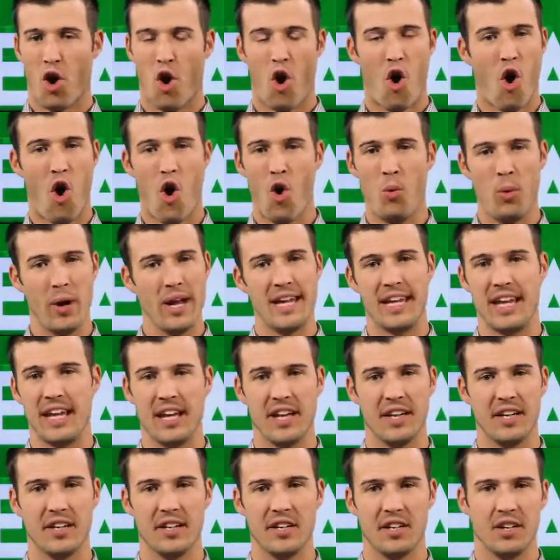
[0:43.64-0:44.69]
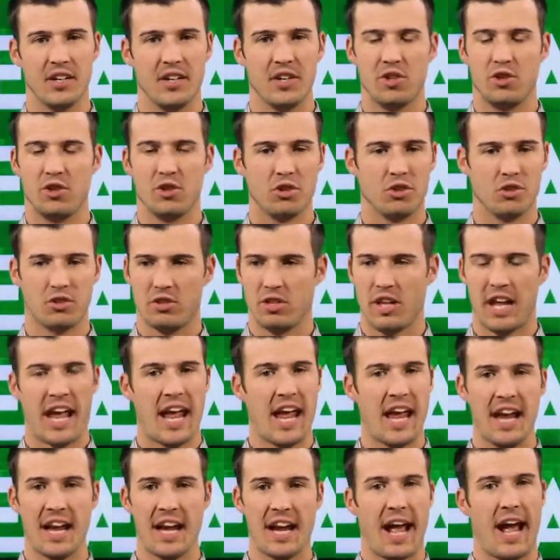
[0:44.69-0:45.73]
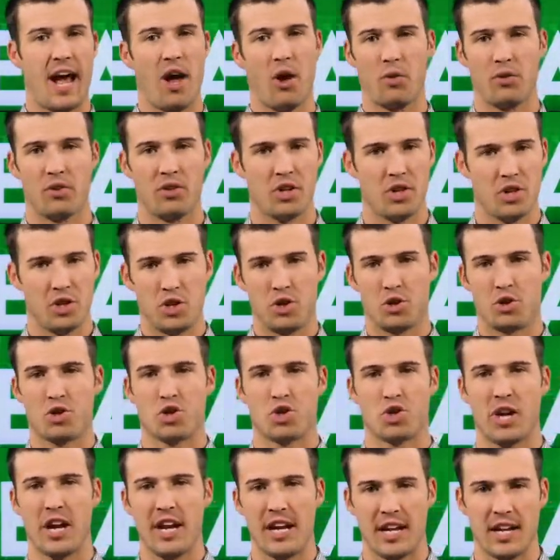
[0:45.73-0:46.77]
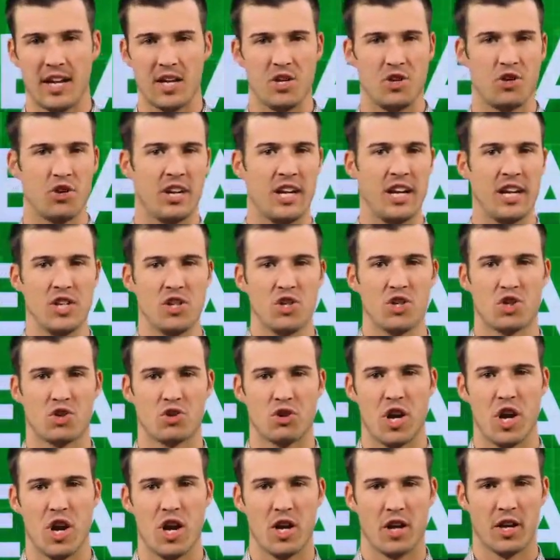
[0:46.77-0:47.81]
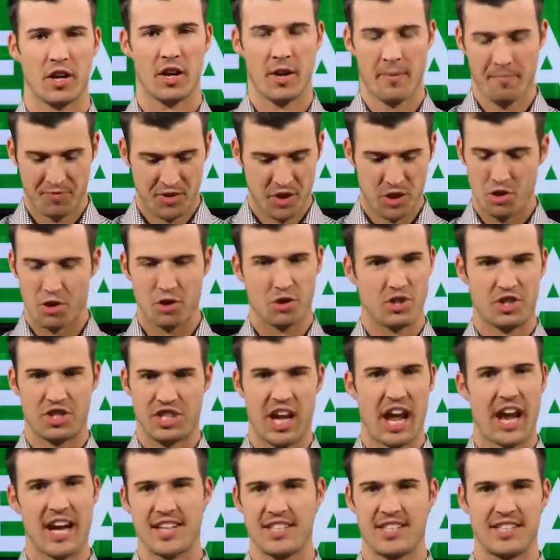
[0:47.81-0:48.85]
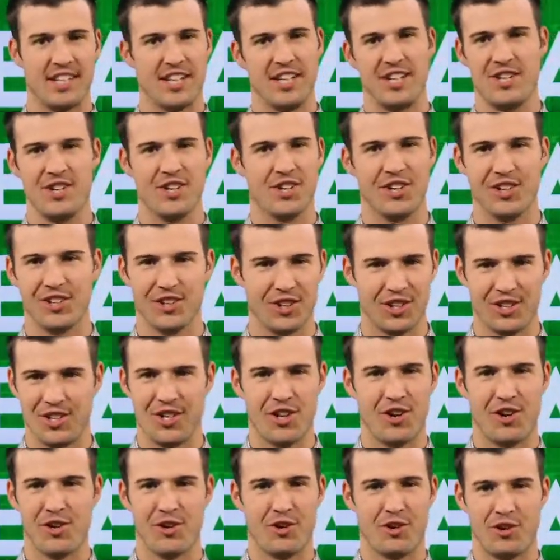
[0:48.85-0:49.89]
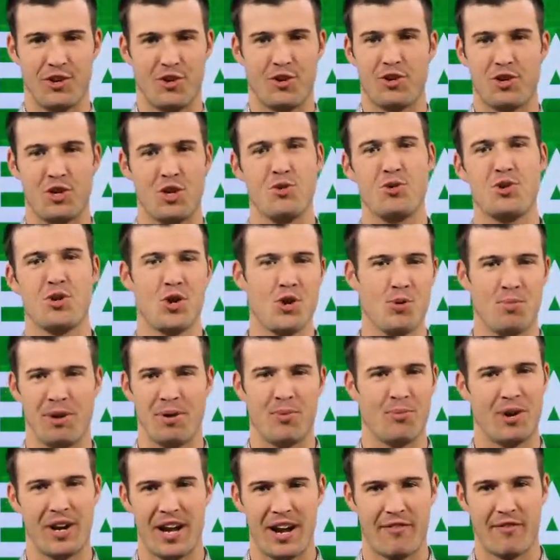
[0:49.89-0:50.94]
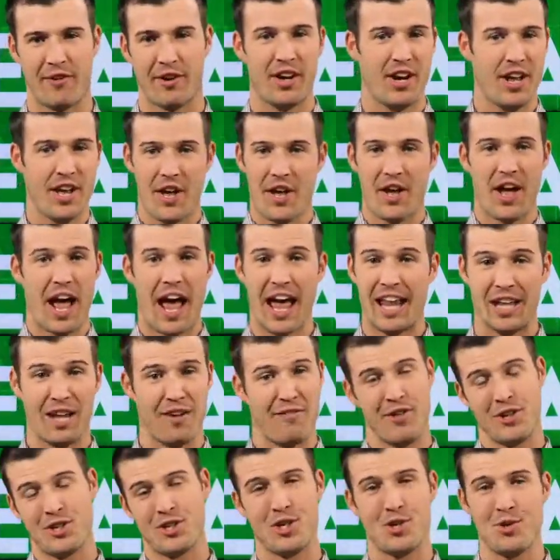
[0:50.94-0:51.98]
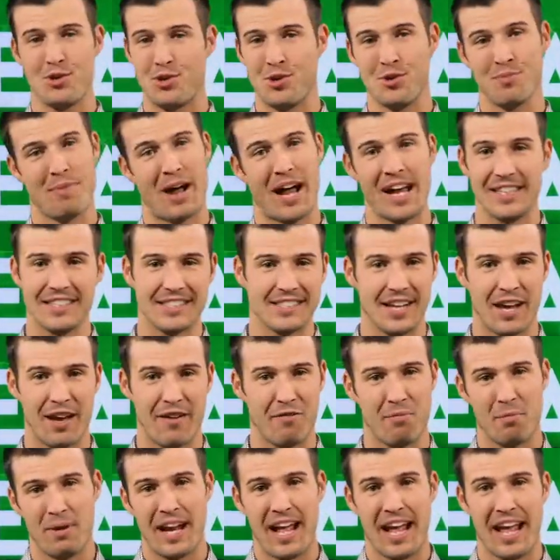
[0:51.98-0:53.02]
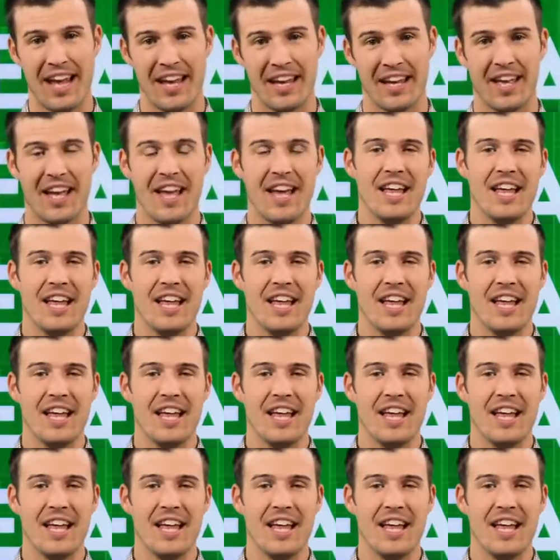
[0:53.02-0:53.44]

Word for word: All weekend, you're hanging out, you're drinking, you're getting drunk, you're texting, you're, you know, you're, you're YouTube and whatever. I love that you YouTube my stuff, but hey,